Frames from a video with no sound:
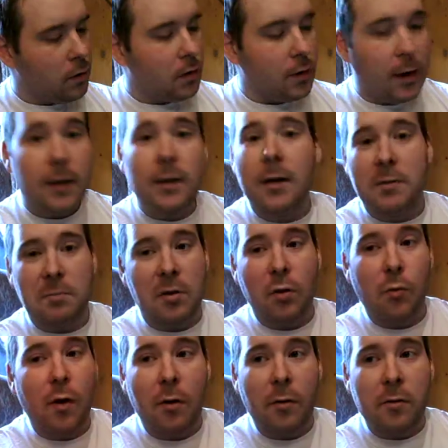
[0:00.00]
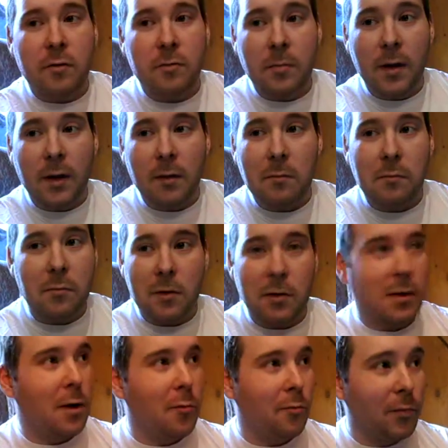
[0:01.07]
It does mean the world to me when you
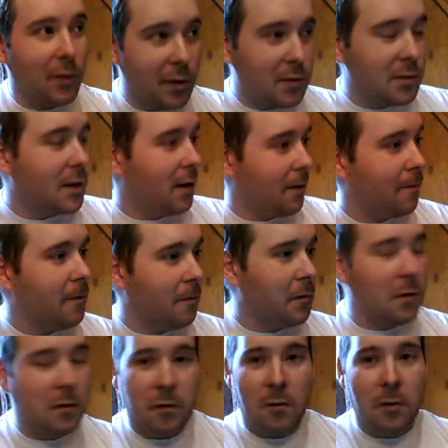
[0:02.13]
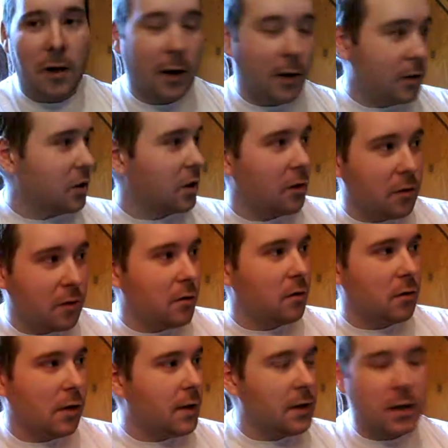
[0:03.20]
go on and you see like 52, you know, just go,
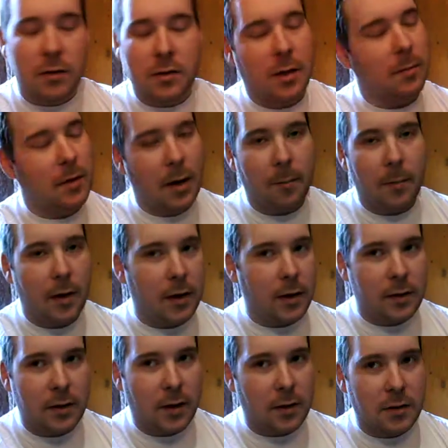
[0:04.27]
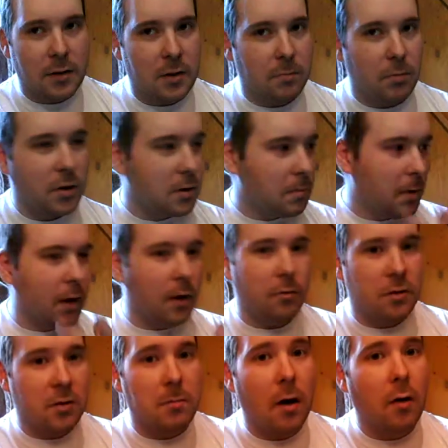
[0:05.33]
the list goes up and up and it does. It just brings a big old
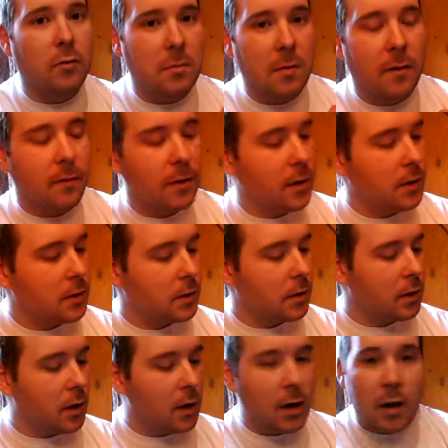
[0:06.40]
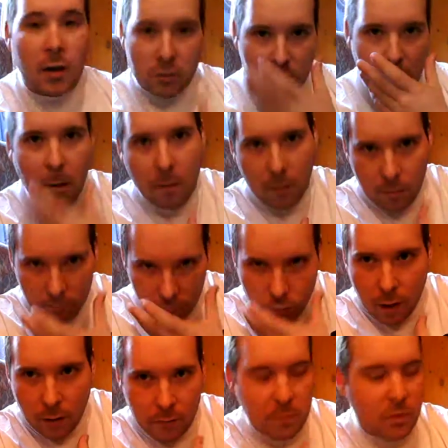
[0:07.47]
smile to my face, to my
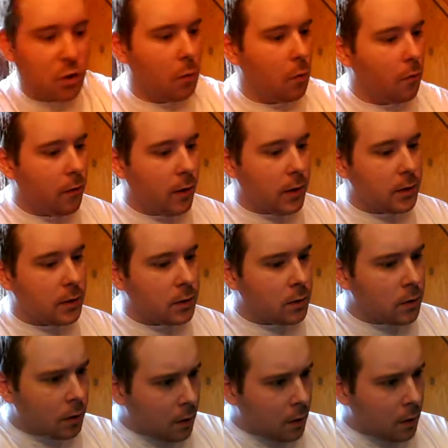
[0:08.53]
rather miserable face.